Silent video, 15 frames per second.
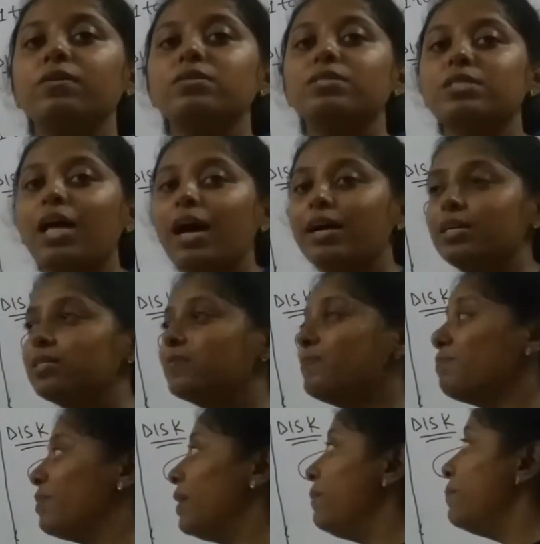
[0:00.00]
size
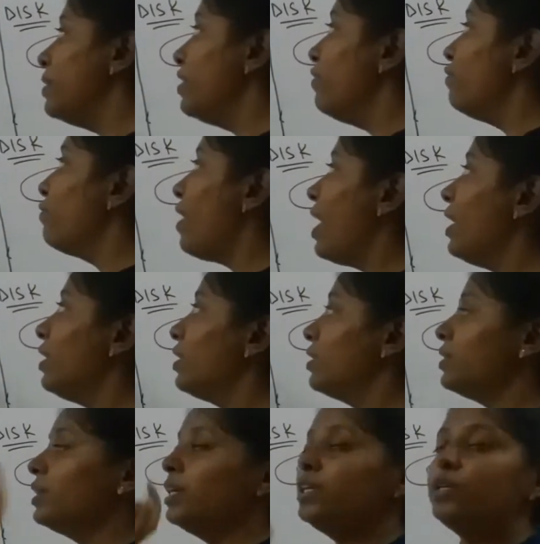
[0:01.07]
may be
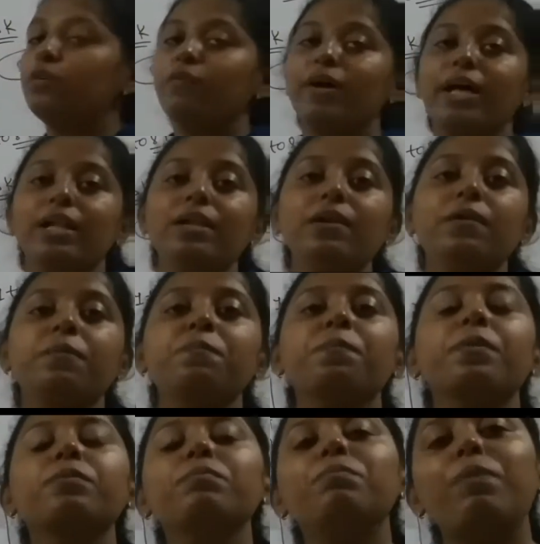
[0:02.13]
512
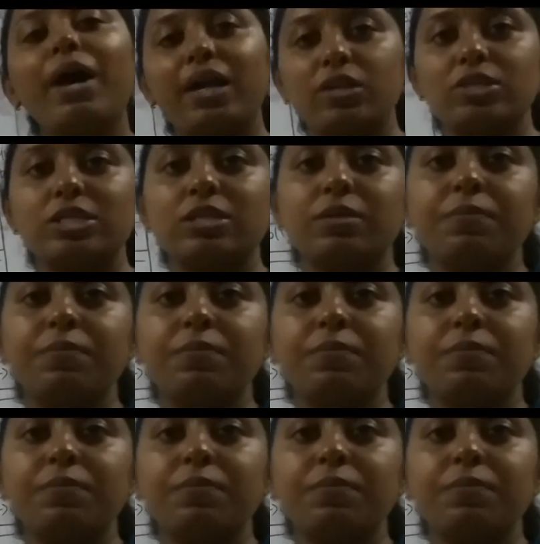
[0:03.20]
bytes.